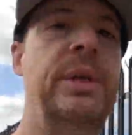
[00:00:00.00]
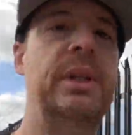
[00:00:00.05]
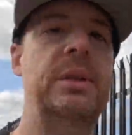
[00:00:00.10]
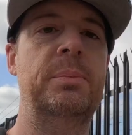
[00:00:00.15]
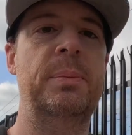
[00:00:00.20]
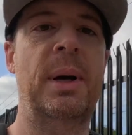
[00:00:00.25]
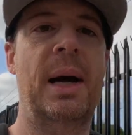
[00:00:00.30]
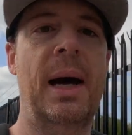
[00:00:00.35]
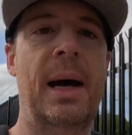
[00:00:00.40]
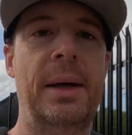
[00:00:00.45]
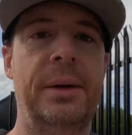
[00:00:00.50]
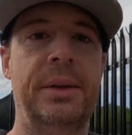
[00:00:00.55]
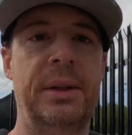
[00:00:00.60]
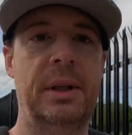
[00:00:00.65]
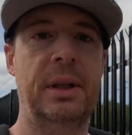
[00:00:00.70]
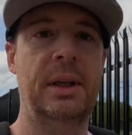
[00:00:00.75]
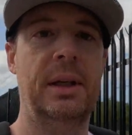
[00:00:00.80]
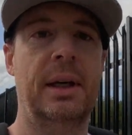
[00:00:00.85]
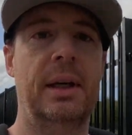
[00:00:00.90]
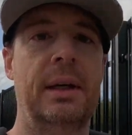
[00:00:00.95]
this path
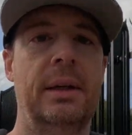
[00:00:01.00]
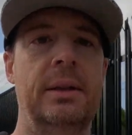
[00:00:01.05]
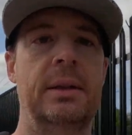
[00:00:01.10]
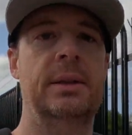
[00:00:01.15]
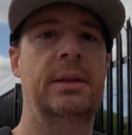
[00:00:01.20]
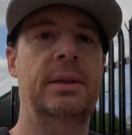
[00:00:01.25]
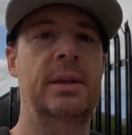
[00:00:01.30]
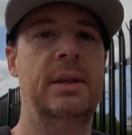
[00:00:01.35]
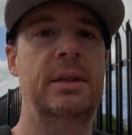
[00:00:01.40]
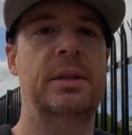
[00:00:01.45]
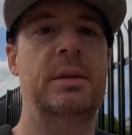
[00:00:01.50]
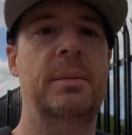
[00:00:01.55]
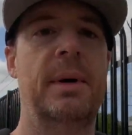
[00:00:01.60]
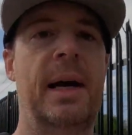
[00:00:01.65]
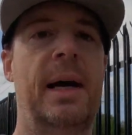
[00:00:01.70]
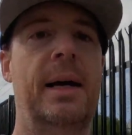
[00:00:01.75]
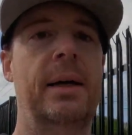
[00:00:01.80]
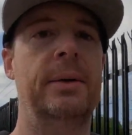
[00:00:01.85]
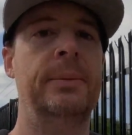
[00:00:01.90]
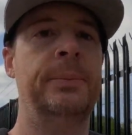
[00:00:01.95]
here is
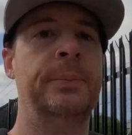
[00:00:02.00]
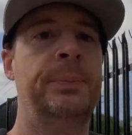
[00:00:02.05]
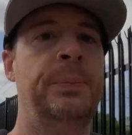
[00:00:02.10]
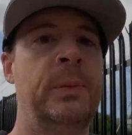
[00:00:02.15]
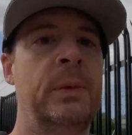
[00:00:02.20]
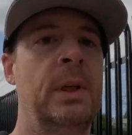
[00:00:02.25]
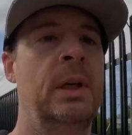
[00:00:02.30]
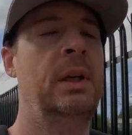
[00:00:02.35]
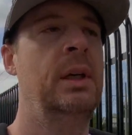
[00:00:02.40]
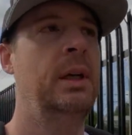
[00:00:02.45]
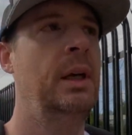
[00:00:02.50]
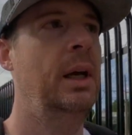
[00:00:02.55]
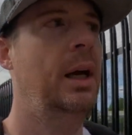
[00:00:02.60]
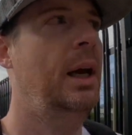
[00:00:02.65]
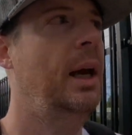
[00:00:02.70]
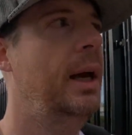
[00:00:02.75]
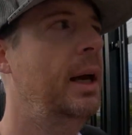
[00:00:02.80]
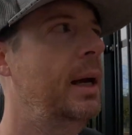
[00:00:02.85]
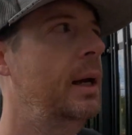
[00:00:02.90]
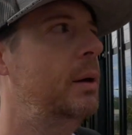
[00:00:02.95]
about
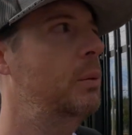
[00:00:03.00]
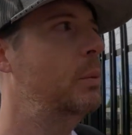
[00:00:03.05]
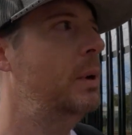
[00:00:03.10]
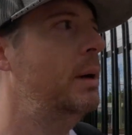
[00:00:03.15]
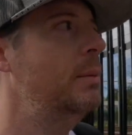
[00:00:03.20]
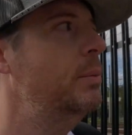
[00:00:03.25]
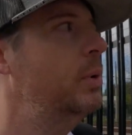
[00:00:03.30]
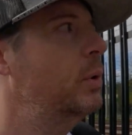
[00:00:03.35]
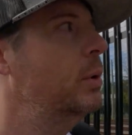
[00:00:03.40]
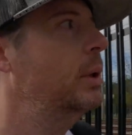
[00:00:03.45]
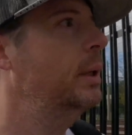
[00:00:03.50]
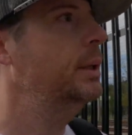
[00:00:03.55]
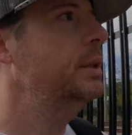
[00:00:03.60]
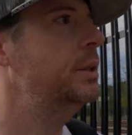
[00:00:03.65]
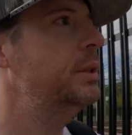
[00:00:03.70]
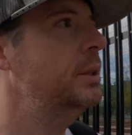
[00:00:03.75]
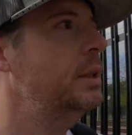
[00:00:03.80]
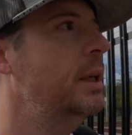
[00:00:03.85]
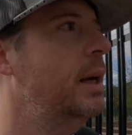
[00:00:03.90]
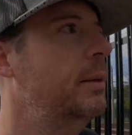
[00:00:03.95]
a
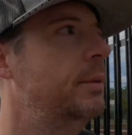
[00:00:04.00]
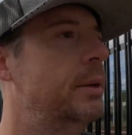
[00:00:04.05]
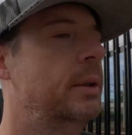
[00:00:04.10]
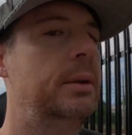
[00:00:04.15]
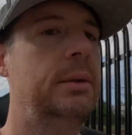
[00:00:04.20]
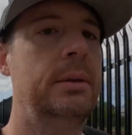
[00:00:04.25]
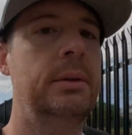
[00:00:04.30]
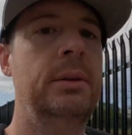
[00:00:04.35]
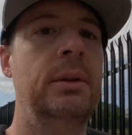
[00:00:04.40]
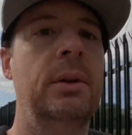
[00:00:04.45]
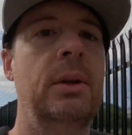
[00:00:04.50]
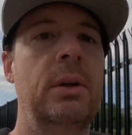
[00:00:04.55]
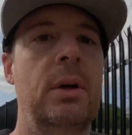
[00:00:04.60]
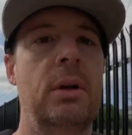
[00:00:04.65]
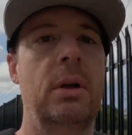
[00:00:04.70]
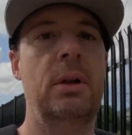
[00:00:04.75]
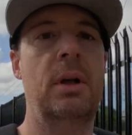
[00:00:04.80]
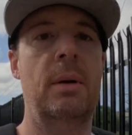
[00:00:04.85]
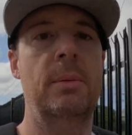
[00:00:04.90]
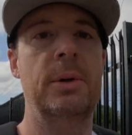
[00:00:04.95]
1.7
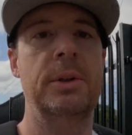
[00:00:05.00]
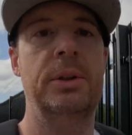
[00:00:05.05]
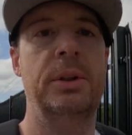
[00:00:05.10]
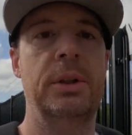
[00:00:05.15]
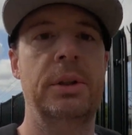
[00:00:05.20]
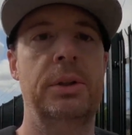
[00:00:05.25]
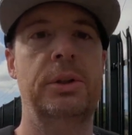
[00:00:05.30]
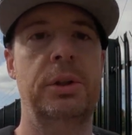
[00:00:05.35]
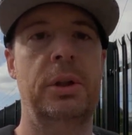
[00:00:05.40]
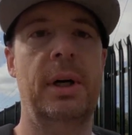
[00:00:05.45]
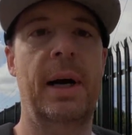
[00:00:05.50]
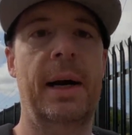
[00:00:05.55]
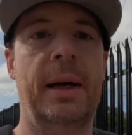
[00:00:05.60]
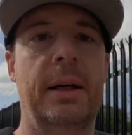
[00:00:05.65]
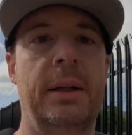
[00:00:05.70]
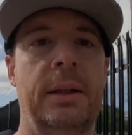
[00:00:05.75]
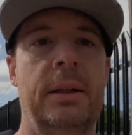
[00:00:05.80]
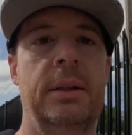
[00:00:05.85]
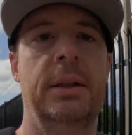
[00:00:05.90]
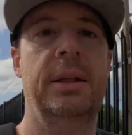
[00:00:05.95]
kilometer
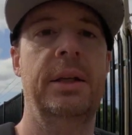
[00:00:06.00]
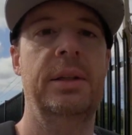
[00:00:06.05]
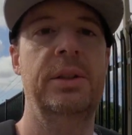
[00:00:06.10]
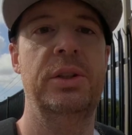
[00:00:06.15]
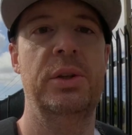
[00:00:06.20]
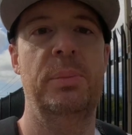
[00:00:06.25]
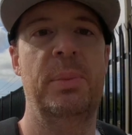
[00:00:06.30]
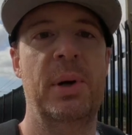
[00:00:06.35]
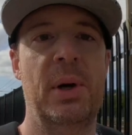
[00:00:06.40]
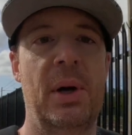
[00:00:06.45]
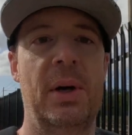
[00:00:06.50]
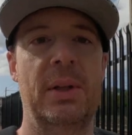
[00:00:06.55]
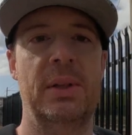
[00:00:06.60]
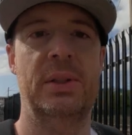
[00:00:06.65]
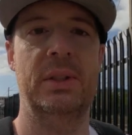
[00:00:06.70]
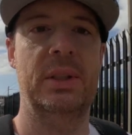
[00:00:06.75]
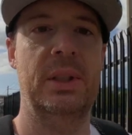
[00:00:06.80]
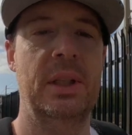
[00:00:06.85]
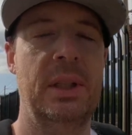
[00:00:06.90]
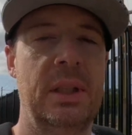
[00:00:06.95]
trek into
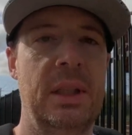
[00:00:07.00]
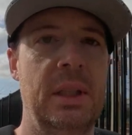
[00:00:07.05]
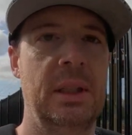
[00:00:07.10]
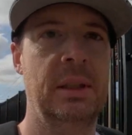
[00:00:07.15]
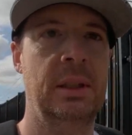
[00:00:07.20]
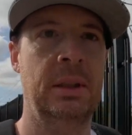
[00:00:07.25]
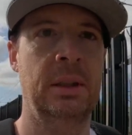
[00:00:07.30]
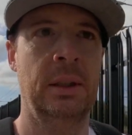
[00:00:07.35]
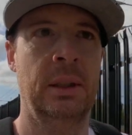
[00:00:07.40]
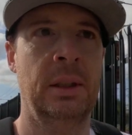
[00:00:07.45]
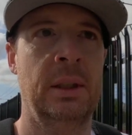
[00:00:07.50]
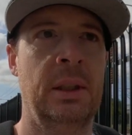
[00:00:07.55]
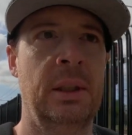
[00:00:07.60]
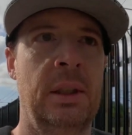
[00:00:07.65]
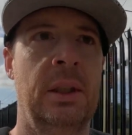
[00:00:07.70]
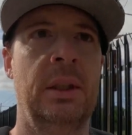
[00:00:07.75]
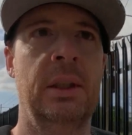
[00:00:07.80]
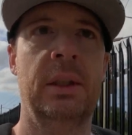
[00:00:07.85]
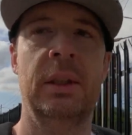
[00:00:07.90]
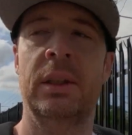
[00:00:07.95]
Perth City.
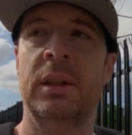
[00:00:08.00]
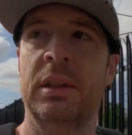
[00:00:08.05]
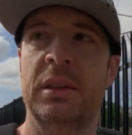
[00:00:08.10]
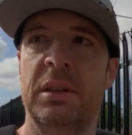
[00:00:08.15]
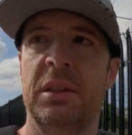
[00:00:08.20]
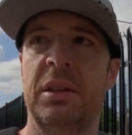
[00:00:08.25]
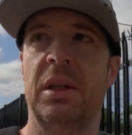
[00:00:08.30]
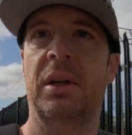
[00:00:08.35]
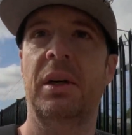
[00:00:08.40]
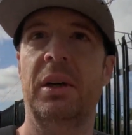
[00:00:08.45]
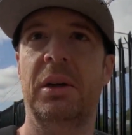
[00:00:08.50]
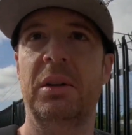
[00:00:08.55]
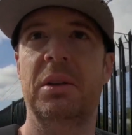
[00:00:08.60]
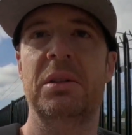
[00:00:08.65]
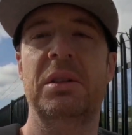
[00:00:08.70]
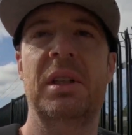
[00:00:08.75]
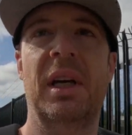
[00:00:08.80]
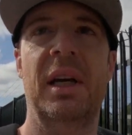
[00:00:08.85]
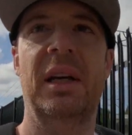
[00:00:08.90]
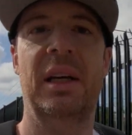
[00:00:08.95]
So it
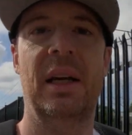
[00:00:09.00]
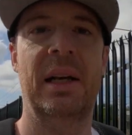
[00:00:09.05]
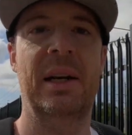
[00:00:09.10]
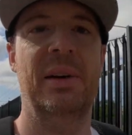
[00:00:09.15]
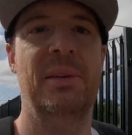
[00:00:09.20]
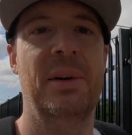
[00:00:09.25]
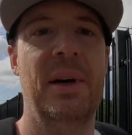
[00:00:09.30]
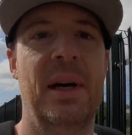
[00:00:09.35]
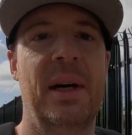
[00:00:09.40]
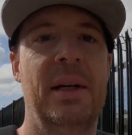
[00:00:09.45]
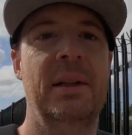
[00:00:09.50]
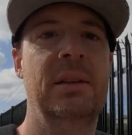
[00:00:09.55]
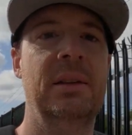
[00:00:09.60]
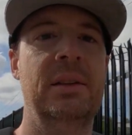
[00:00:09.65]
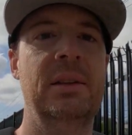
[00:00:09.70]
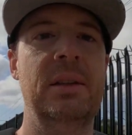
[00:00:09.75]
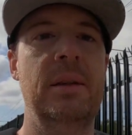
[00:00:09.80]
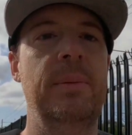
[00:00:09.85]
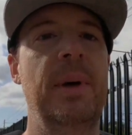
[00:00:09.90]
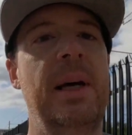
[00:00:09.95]
could take anywhere,
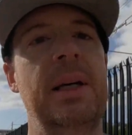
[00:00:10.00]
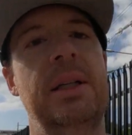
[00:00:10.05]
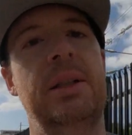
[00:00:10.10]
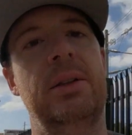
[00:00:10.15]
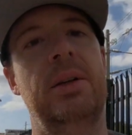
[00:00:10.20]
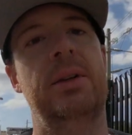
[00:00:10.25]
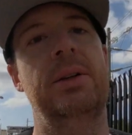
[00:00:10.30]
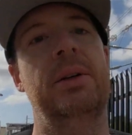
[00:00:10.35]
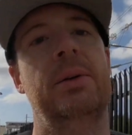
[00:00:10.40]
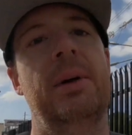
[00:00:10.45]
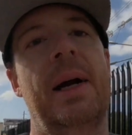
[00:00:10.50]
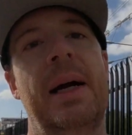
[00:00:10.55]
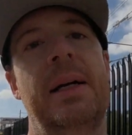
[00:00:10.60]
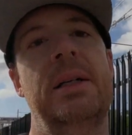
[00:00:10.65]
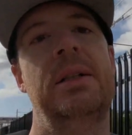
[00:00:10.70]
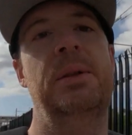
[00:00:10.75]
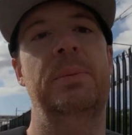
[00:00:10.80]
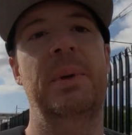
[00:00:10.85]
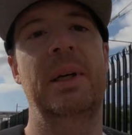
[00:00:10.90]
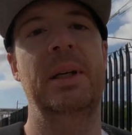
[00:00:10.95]
depending on the rate
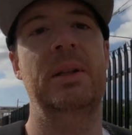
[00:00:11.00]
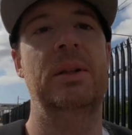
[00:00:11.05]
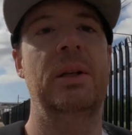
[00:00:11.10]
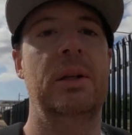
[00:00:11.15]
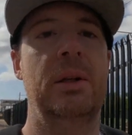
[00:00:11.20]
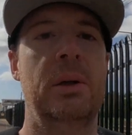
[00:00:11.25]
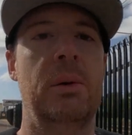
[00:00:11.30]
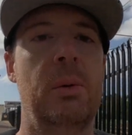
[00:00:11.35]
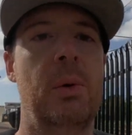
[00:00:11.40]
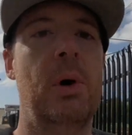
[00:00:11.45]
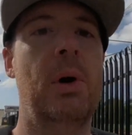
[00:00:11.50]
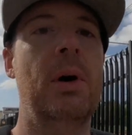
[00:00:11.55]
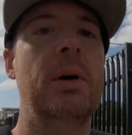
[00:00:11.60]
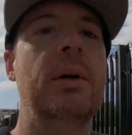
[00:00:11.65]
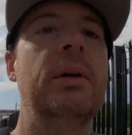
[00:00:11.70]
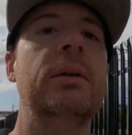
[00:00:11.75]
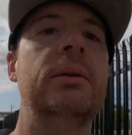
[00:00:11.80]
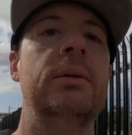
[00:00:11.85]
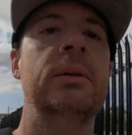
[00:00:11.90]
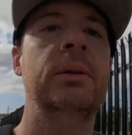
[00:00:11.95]
of speed that you walk,